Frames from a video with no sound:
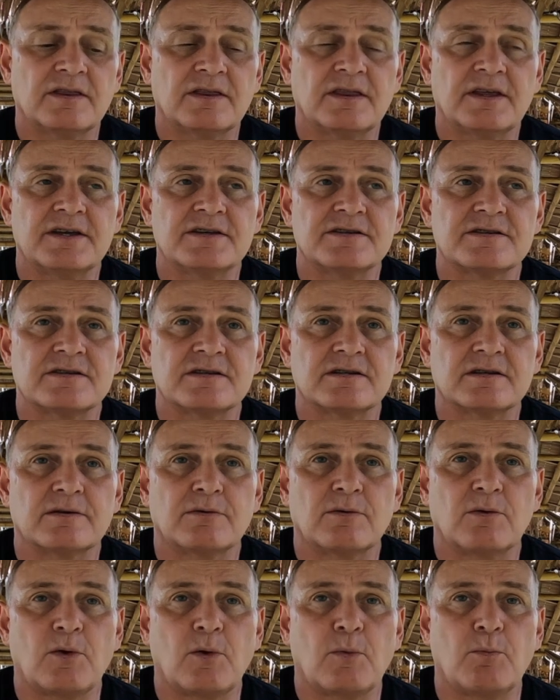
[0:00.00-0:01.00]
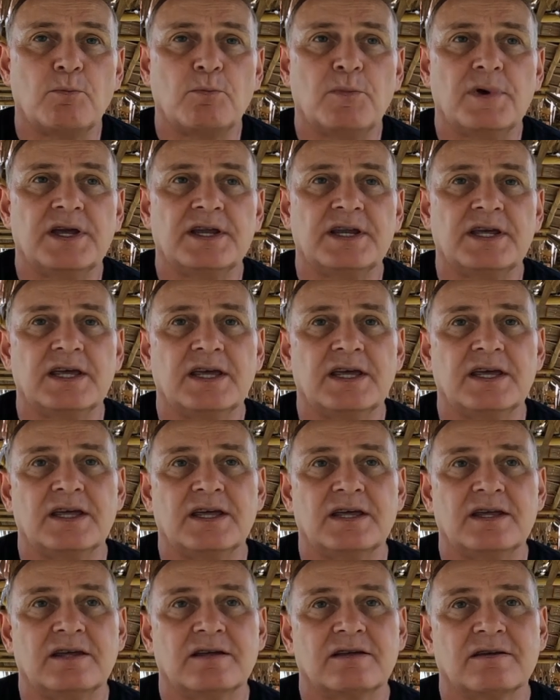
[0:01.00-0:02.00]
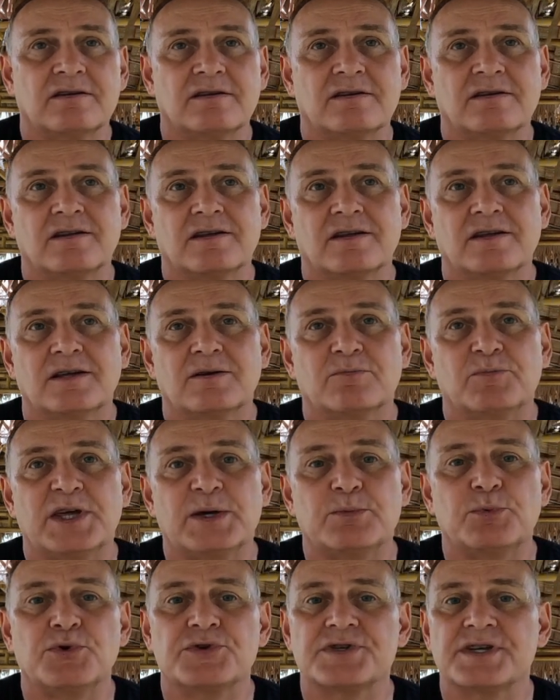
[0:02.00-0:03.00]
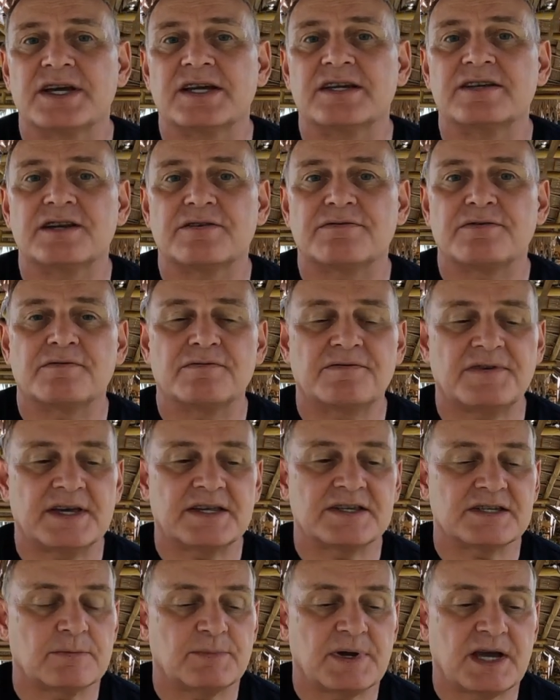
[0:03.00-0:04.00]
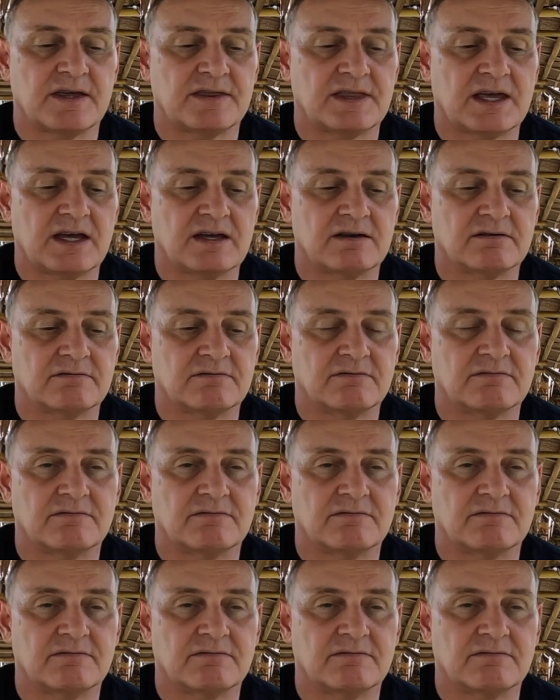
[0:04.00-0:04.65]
There's many people saying different things about that.